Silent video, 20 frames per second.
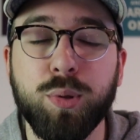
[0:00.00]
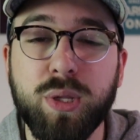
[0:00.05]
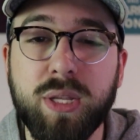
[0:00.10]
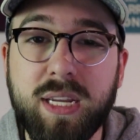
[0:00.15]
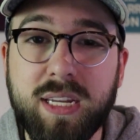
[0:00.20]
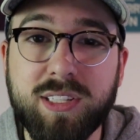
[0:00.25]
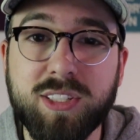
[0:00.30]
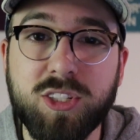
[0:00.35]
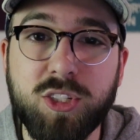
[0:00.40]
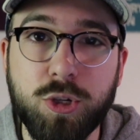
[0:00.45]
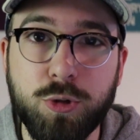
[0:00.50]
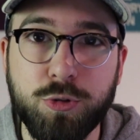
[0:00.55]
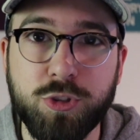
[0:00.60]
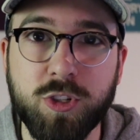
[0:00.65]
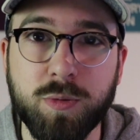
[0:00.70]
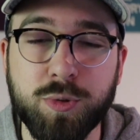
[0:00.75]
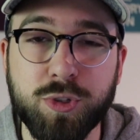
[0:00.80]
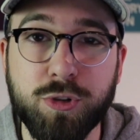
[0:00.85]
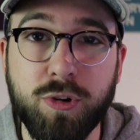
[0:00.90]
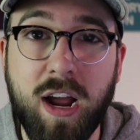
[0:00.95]
Please do
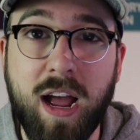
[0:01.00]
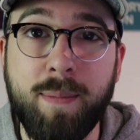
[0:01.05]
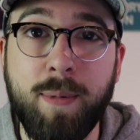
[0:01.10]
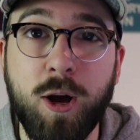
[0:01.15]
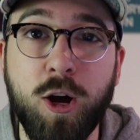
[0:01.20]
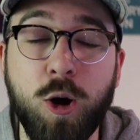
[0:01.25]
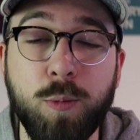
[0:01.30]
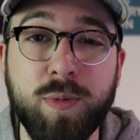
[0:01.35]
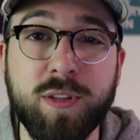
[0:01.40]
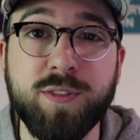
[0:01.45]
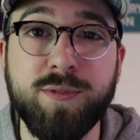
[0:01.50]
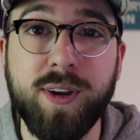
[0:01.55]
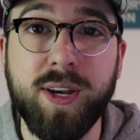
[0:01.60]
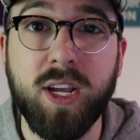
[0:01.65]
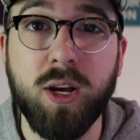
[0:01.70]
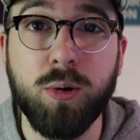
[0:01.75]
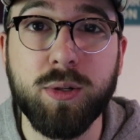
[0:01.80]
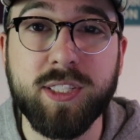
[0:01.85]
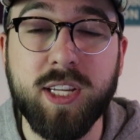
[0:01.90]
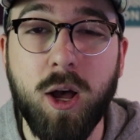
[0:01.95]
subscribe. I hope this
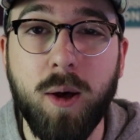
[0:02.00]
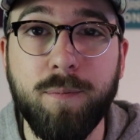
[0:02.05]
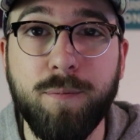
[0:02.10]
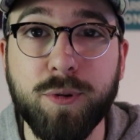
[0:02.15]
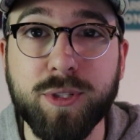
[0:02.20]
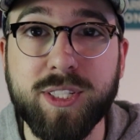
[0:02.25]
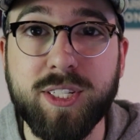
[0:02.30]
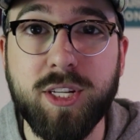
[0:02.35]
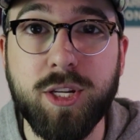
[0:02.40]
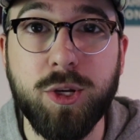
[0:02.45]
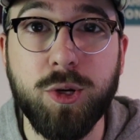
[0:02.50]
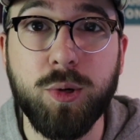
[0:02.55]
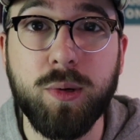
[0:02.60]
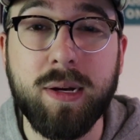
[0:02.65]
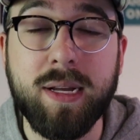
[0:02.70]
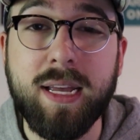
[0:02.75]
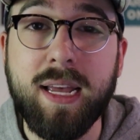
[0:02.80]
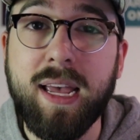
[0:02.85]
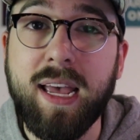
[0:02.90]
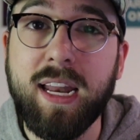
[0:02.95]
video was helpful to you.
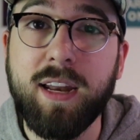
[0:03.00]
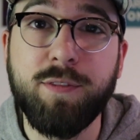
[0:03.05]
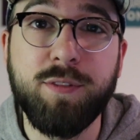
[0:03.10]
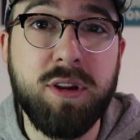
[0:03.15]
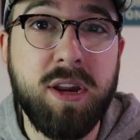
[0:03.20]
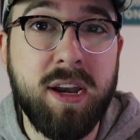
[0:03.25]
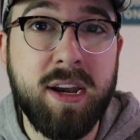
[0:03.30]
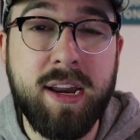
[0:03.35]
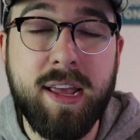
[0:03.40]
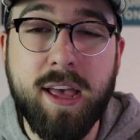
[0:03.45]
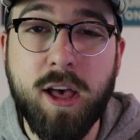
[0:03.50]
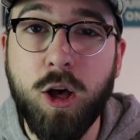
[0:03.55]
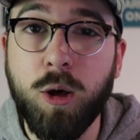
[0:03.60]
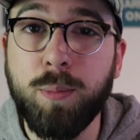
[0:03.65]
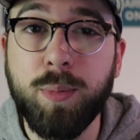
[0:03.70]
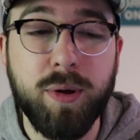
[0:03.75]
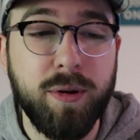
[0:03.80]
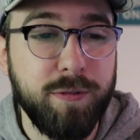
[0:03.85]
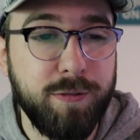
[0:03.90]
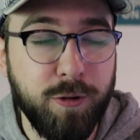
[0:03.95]
And if you need any
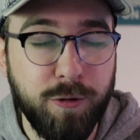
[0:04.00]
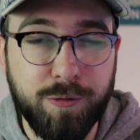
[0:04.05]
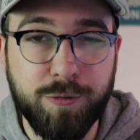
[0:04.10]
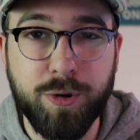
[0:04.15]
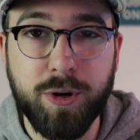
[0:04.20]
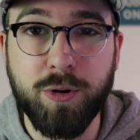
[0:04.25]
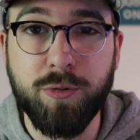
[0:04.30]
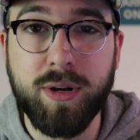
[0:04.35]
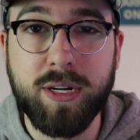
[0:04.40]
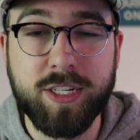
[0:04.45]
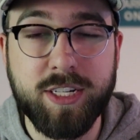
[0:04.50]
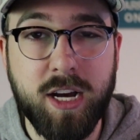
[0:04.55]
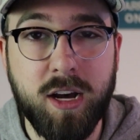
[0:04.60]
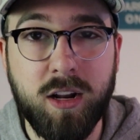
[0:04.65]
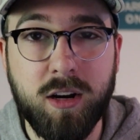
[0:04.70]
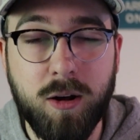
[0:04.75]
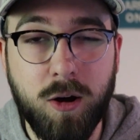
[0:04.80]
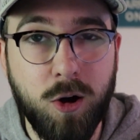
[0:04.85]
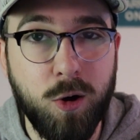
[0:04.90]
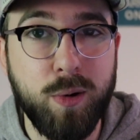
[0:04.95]
help, feel free to reach
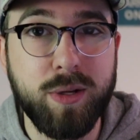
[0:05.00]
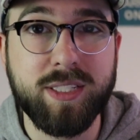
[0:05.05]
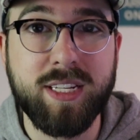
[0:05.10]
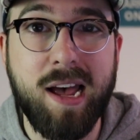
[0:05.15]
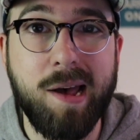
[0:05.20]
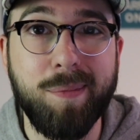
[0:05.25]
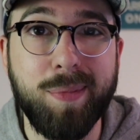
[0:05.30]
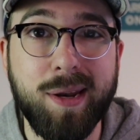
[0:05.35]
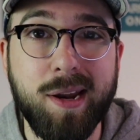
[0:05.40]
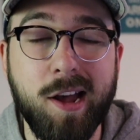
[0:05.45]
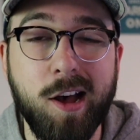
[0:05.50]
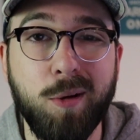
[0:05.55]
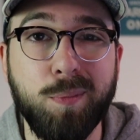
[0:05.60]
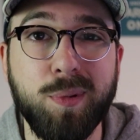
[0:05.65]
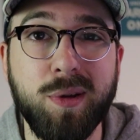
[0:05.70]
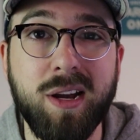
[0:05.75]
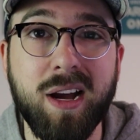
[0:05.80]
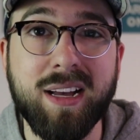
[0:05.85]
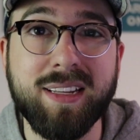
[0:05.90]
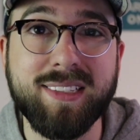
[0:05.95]
out. Always happy to
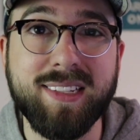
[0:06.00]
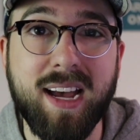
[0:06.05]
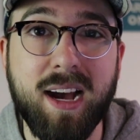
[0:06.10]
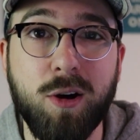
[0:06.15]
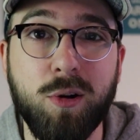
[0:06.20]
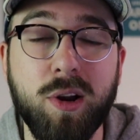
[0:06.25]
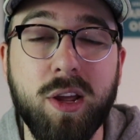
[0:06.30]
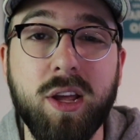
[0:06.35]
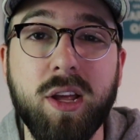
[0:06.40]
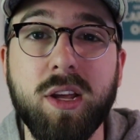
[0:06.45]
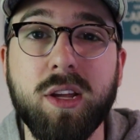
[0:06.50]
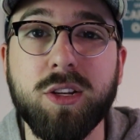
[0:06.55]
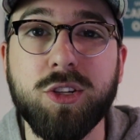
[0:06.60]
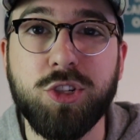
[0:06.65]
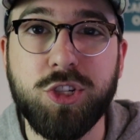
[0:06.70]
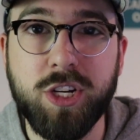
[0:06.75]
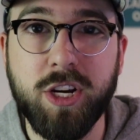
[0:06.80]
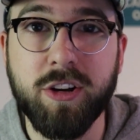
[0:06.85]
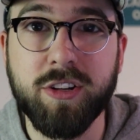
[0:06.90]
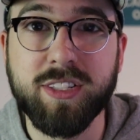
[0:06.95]
help you guys out.
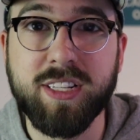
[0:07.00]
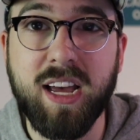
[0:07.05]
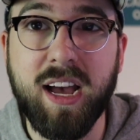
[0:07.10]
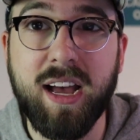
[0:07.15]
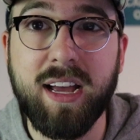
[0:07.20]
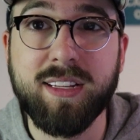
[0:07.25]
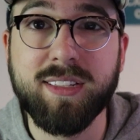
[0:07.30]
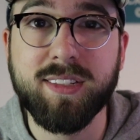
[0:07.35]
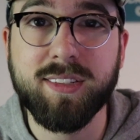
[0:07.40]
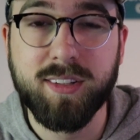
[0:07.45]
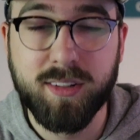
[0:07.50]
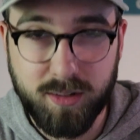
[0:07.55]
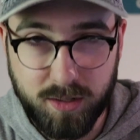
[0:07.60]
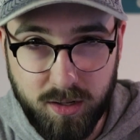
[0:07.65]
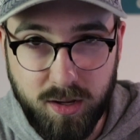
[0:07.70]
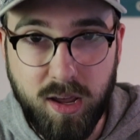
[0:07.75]
Cheers, guys.